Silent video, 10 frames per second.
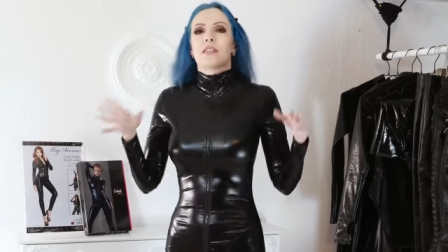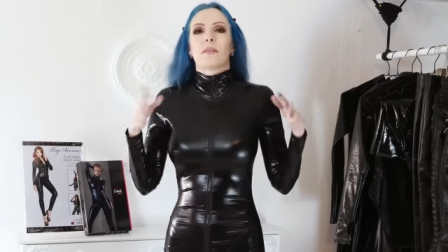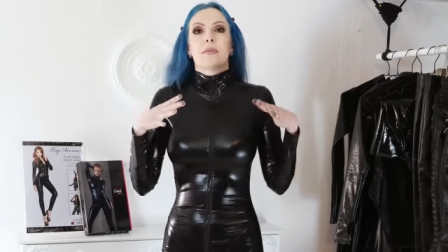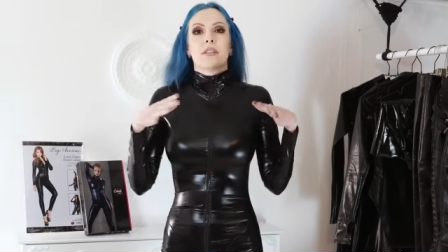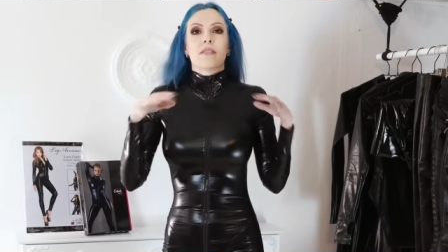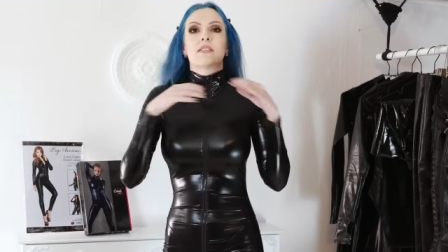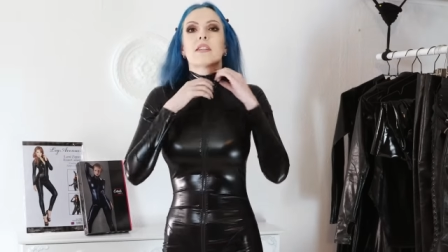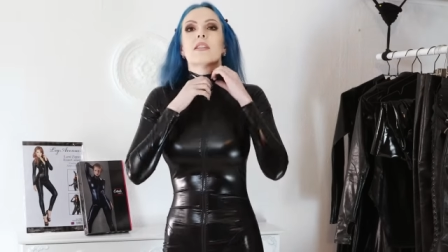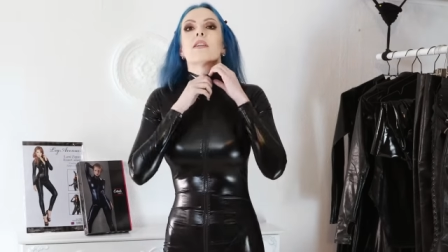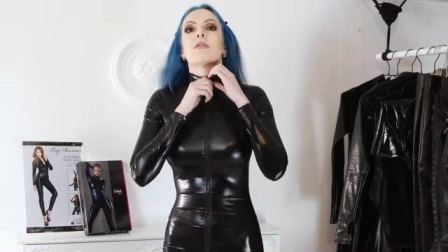Zipper
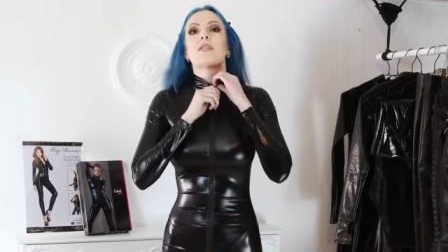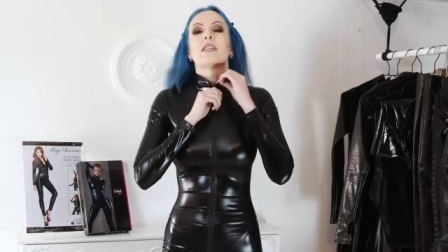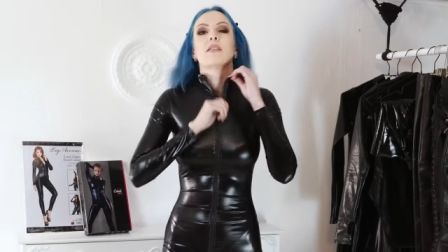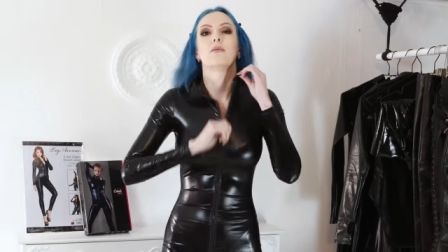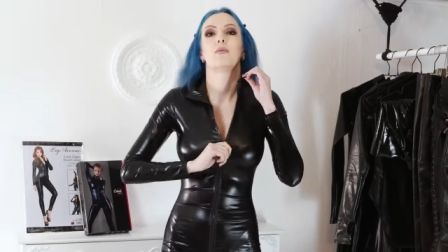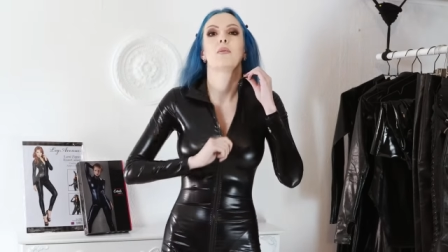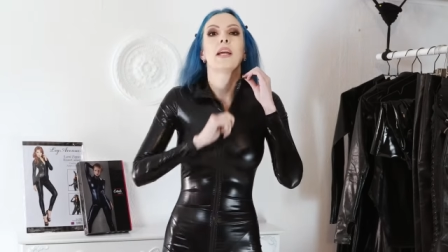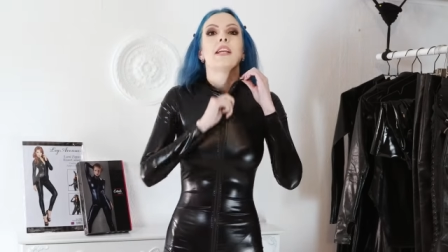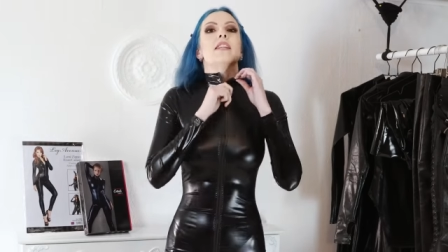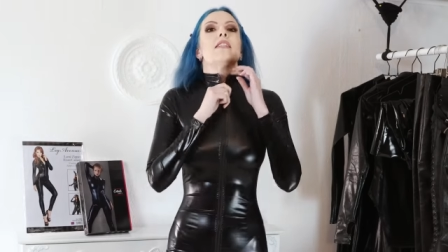definitely goes way
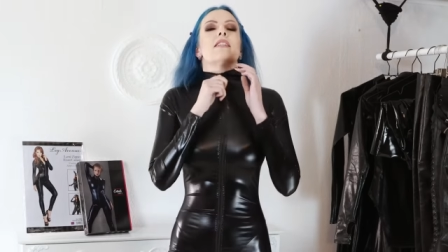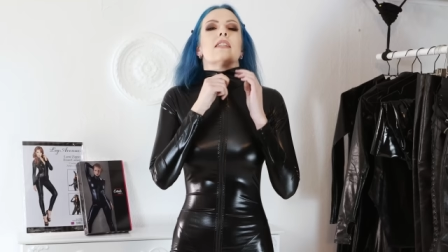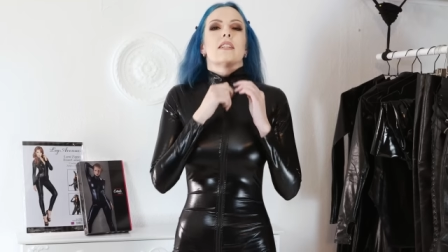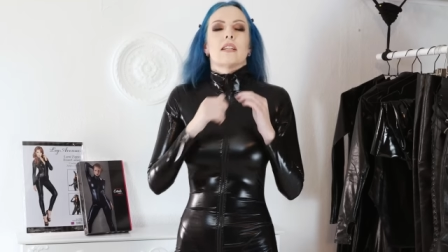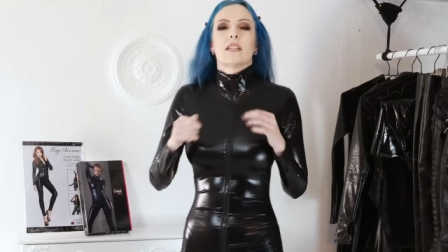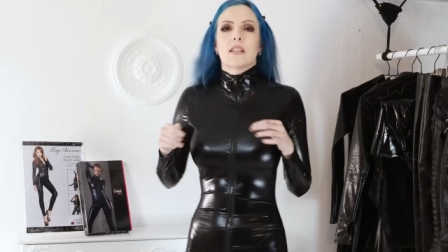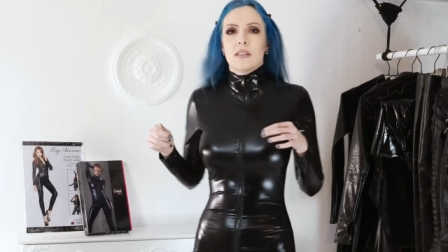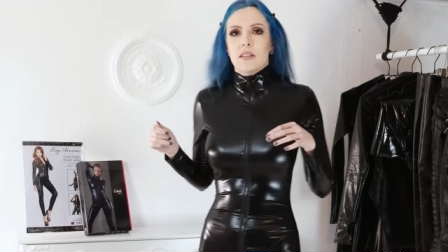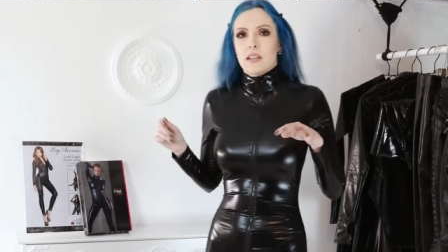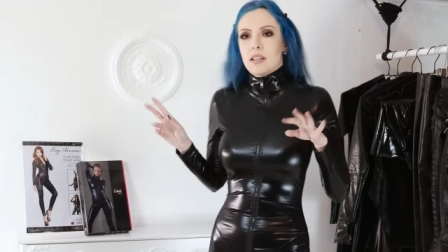easier
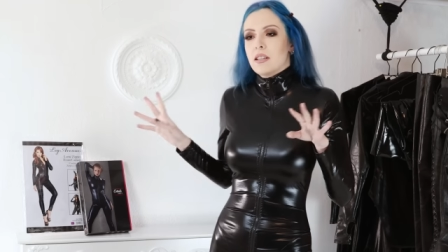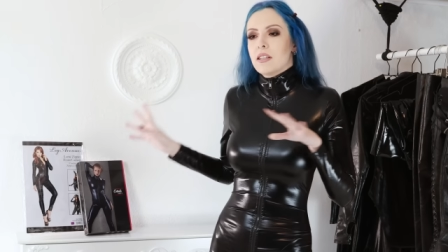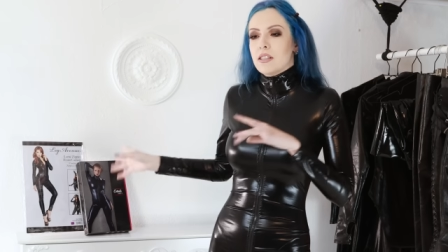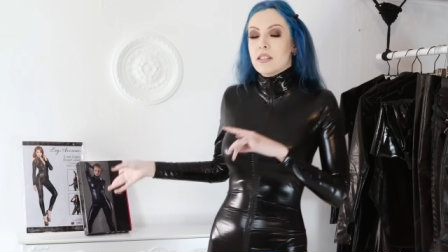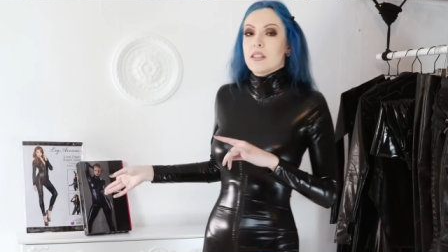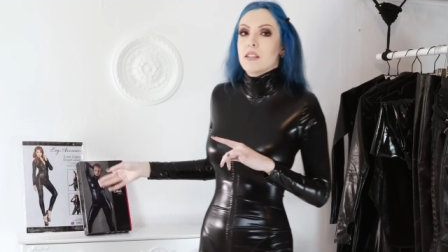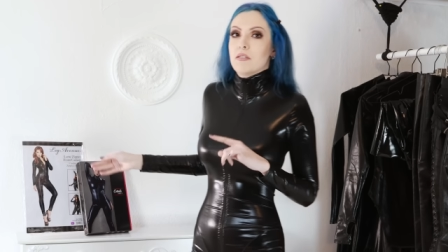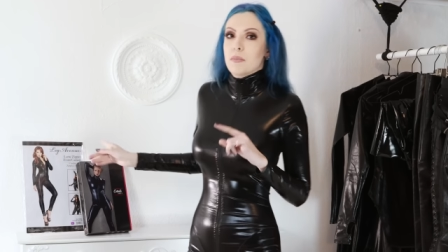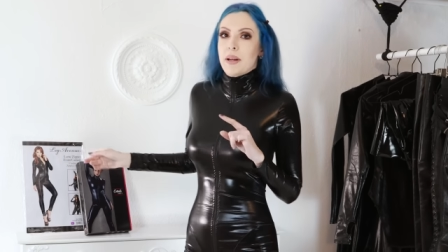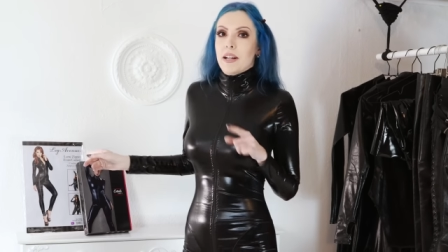than the
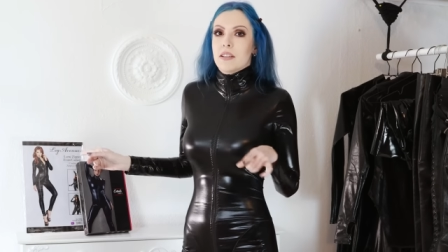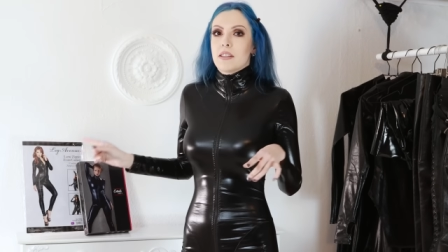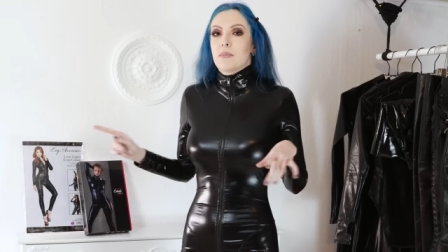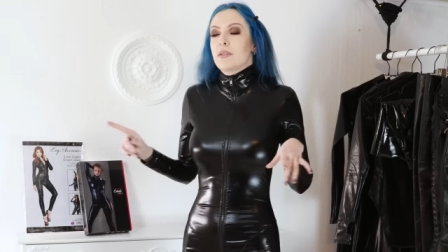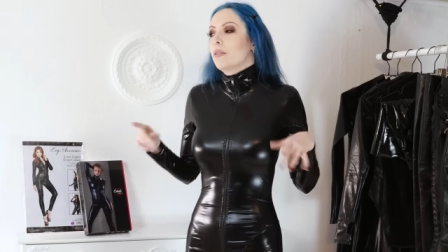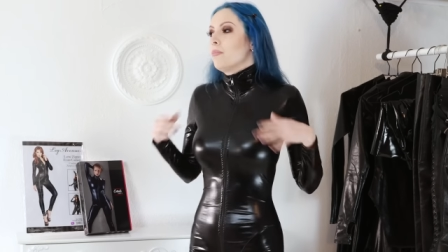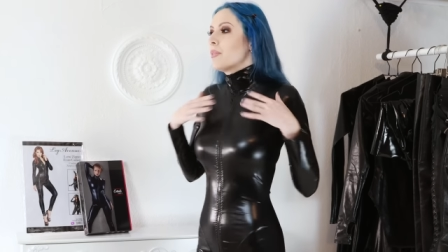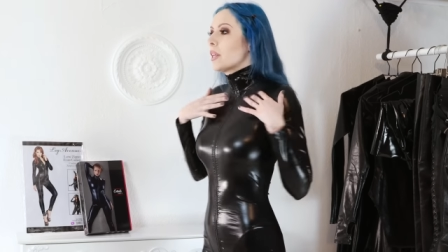silver metal zipper